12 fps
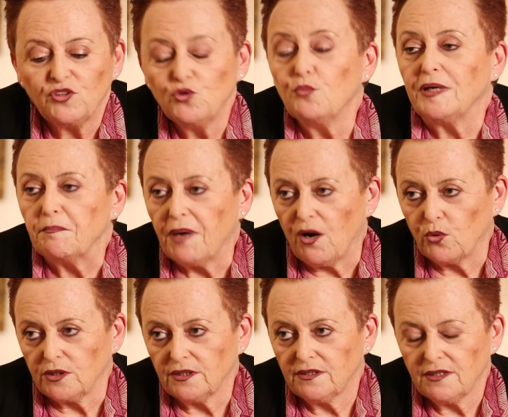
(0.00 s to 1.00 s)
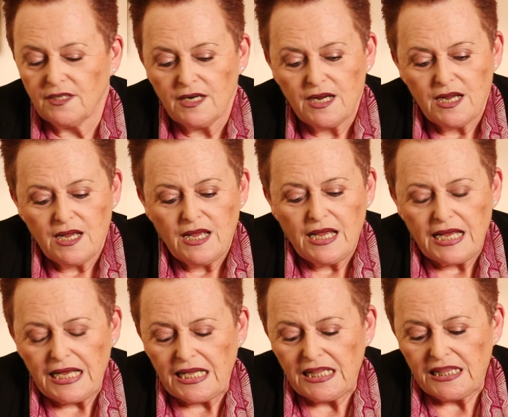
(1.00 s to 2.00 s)
human power.
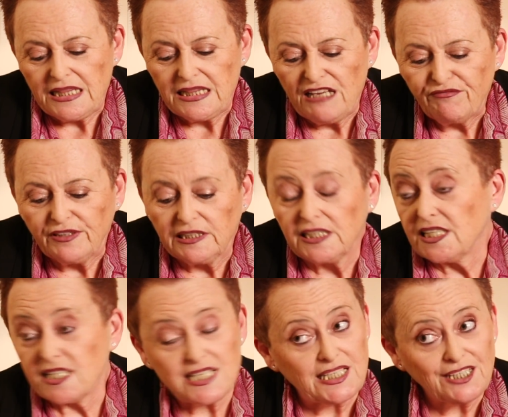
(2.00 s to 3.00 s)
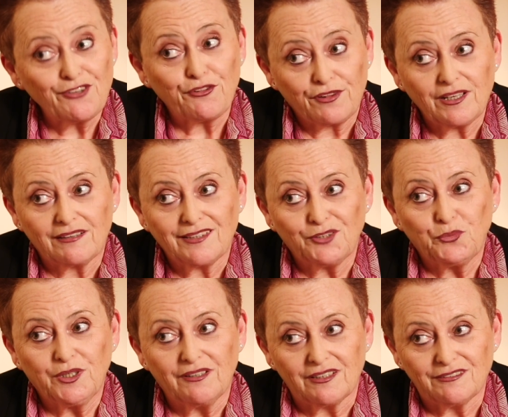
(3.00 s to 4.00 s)
And definitely there's another thing that
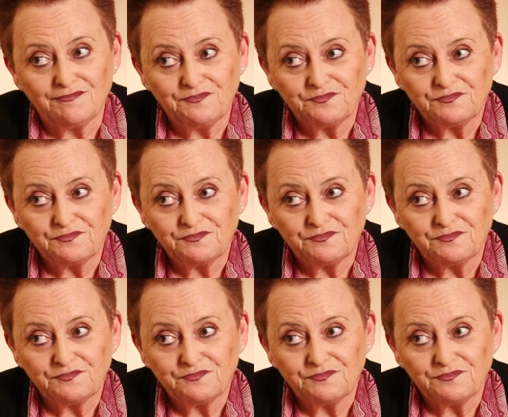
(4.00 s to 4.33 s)
we are